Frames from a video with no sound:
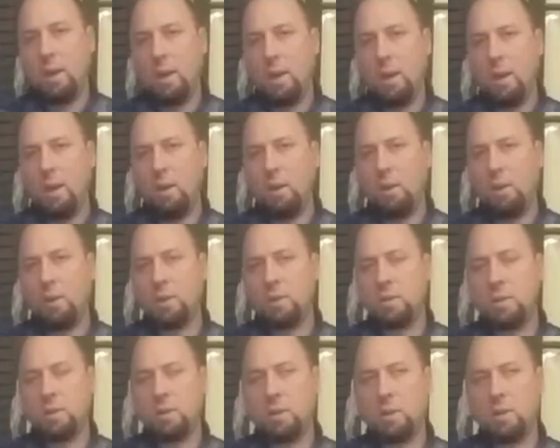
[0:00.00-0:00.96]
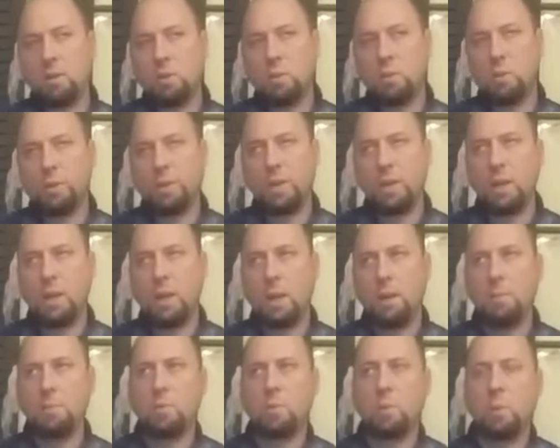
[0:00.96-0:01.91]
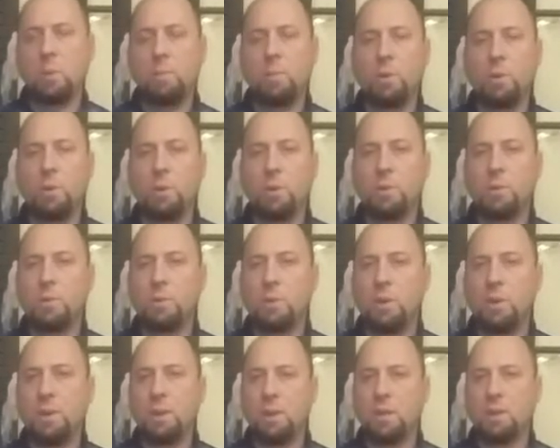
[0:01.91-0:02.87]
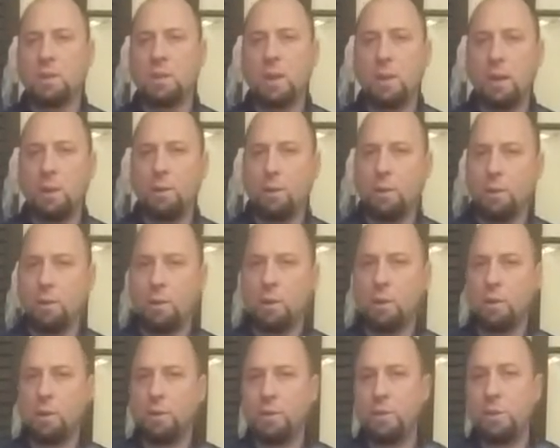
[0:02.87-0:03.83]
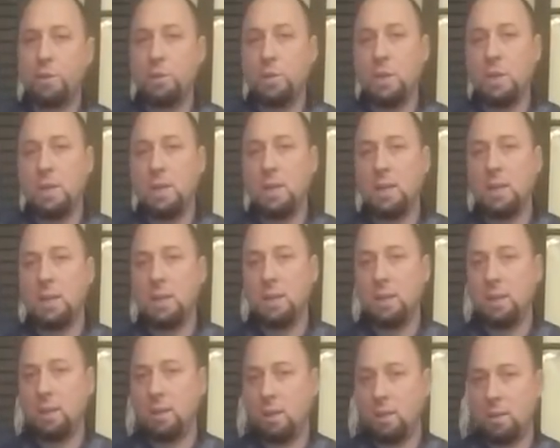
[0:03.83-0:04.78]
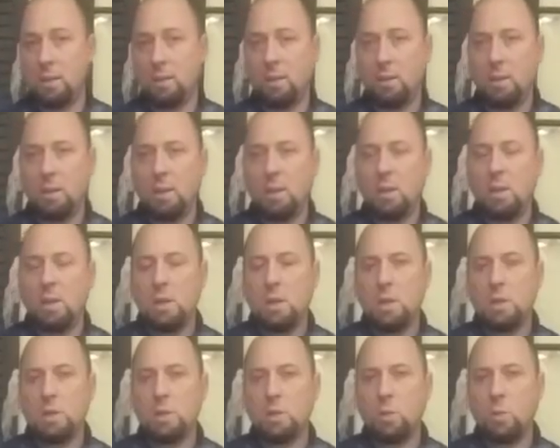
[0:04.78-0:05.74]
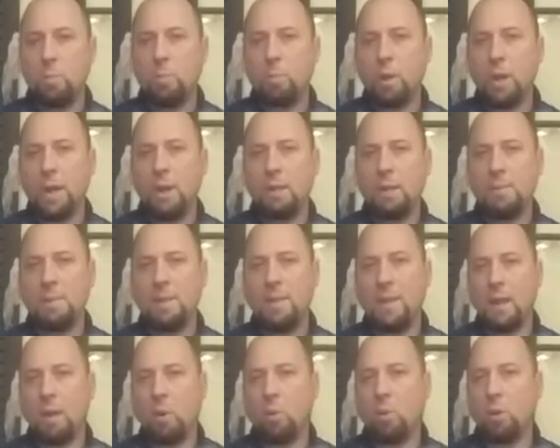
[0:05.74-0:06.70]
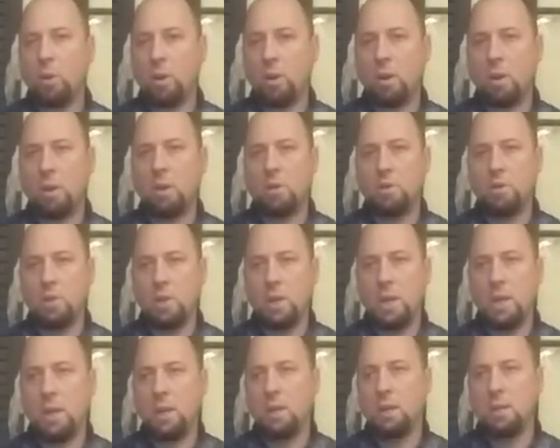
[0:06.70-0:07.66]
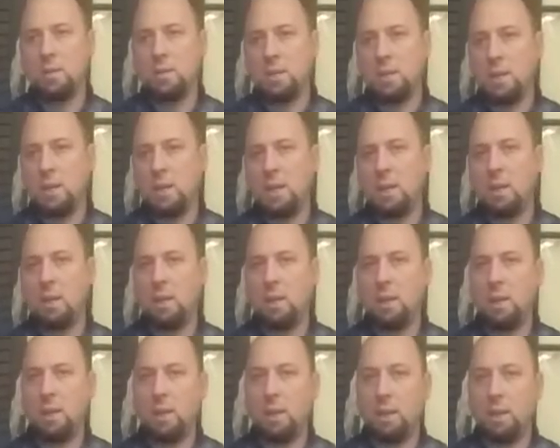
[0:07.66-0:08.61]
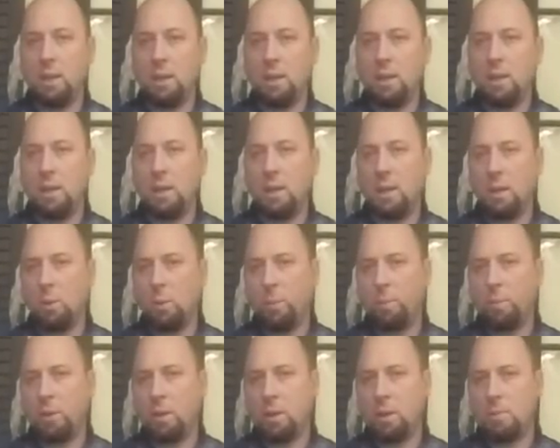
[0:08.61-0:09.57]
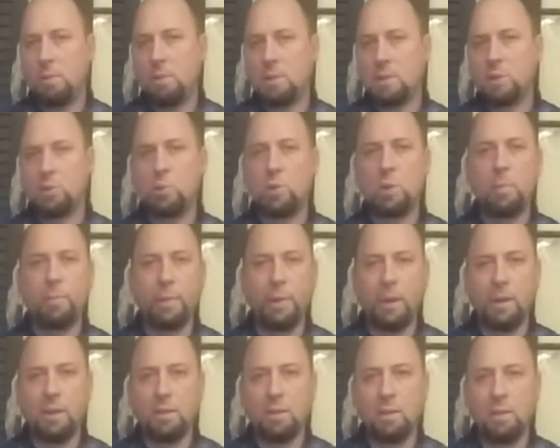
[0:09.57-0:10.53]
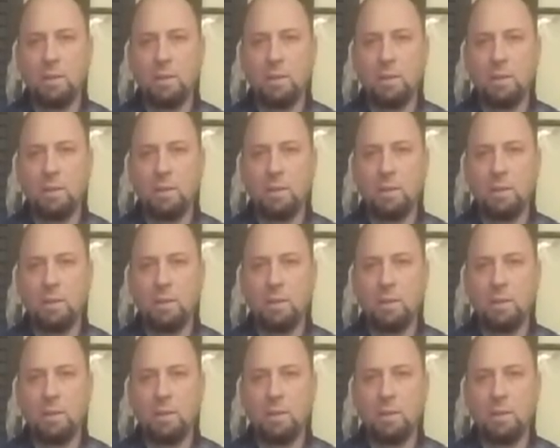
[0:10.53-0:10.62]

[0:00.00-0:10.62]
And there's a cool thing that happens when we put those three things together. They're called the GDE. So we play them in that order, G, D, E. And we play them as a triplet.